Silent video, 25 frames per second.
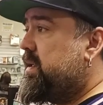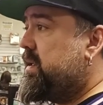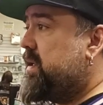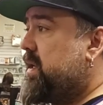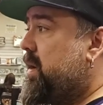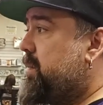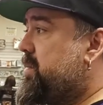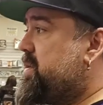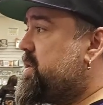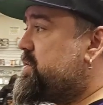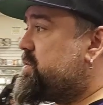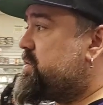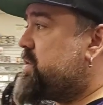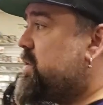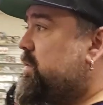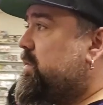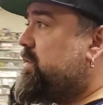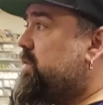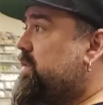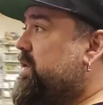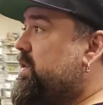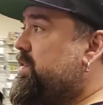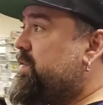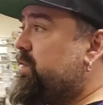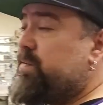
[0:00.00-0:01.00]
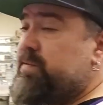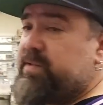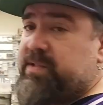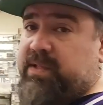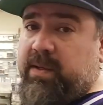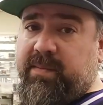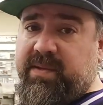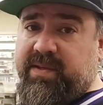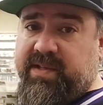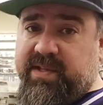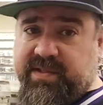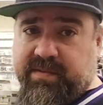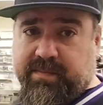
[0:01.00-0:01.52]
I'm gonna start looking through some
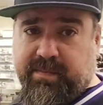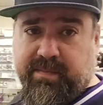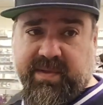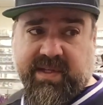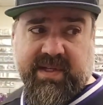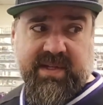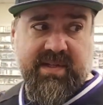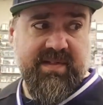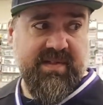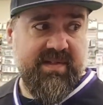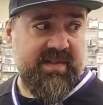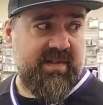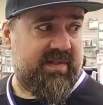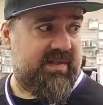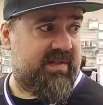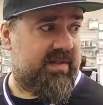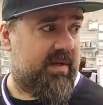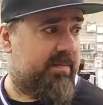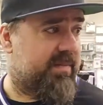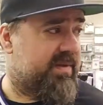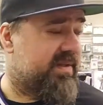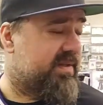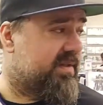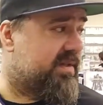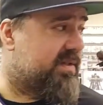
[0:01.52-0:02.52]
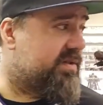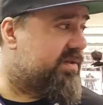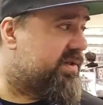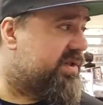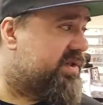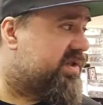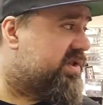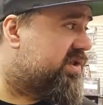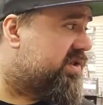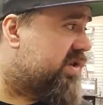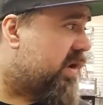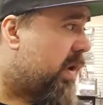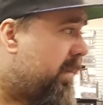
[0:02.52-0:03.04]
of these bins and some of, there's
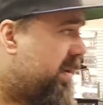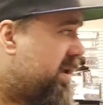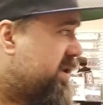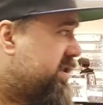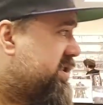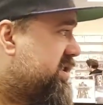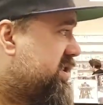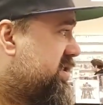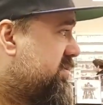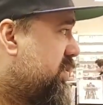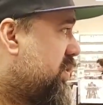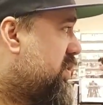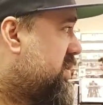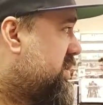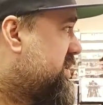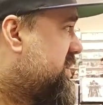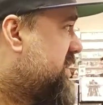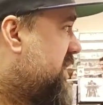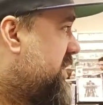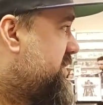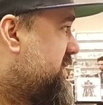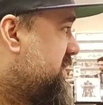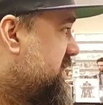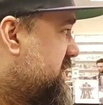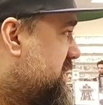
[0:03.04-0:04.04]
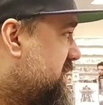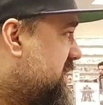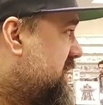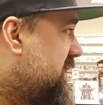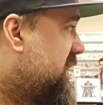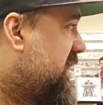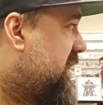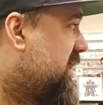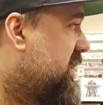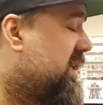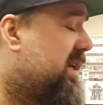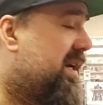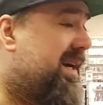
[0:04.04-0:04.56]
just so much more stuff to
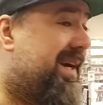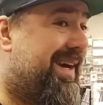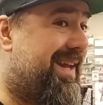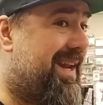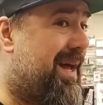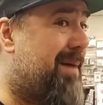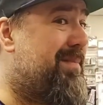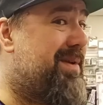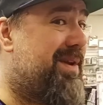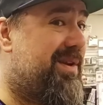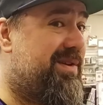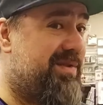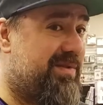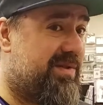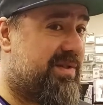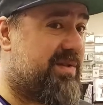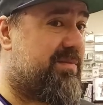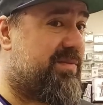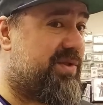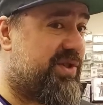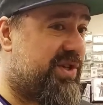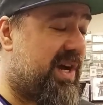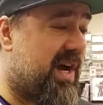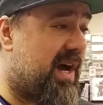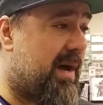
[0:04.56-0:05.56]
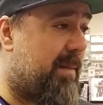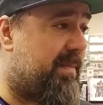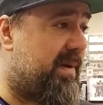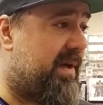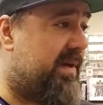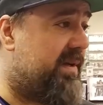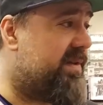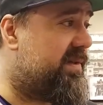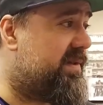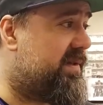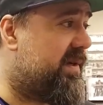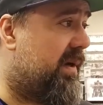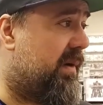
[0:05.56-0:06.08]
see. And I'm gonna do some
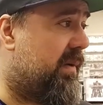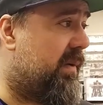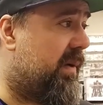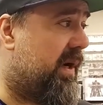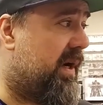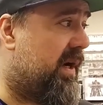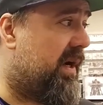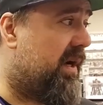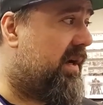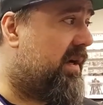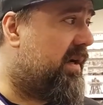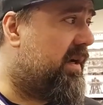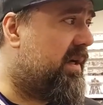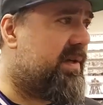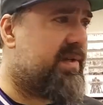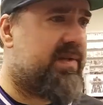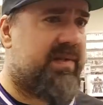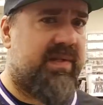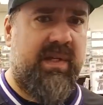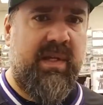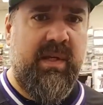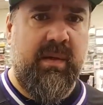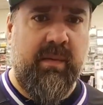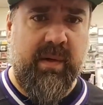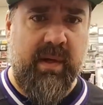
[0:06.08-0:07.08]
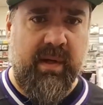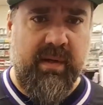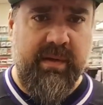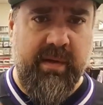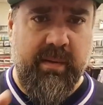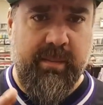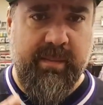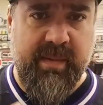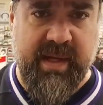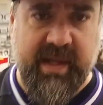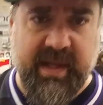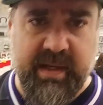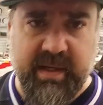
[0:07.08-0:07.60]
shopping, so uh, see you in a little
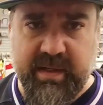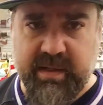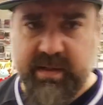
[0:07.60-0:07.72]
bit.